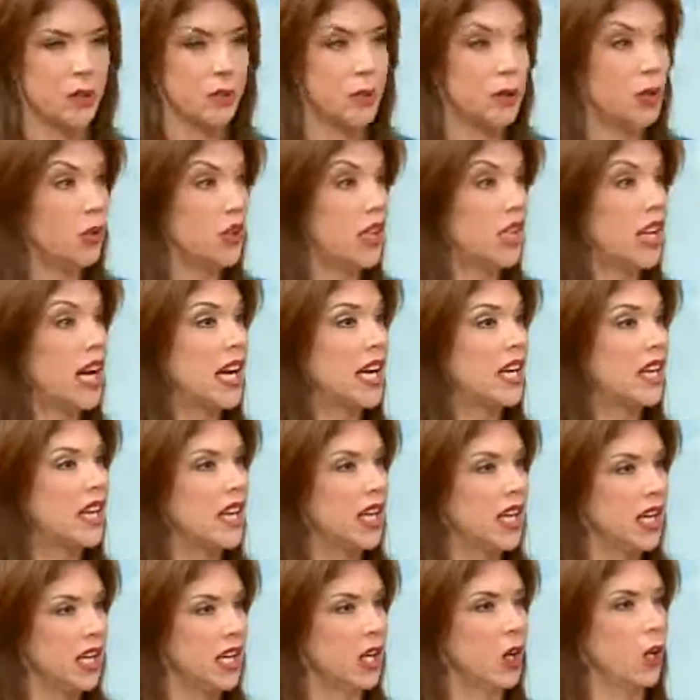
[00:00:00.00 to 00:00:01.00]
In the middle of the night,
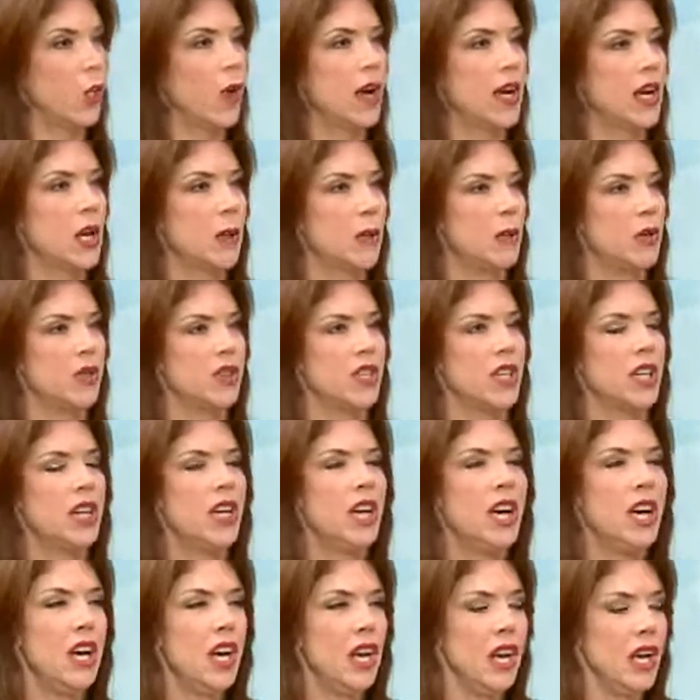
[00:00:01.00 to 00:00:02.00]
he'll wake up and he'll say,
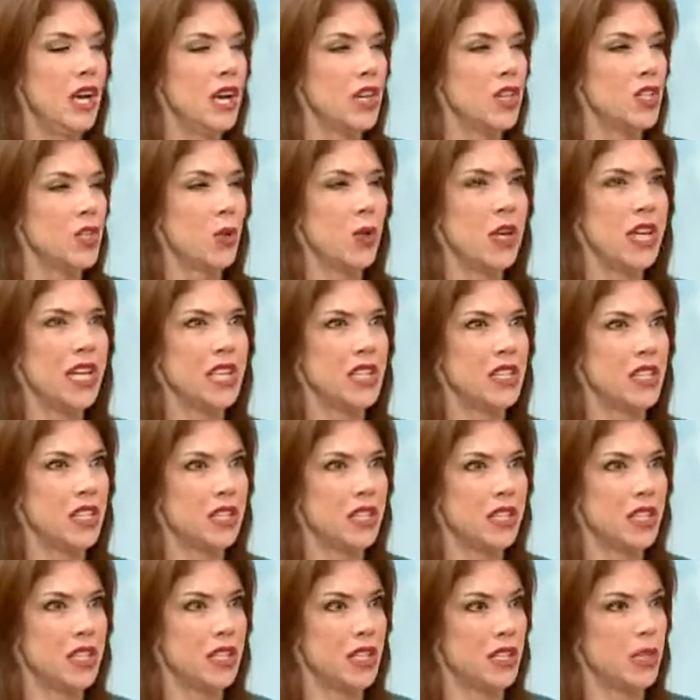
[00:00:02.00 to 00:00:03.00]
Sweetie, it's
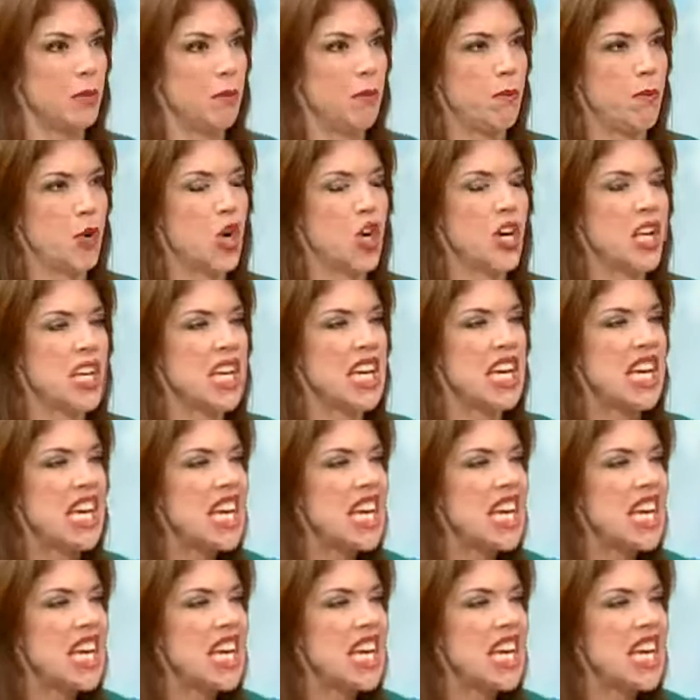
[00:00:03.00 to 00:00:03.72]
this, it's this burning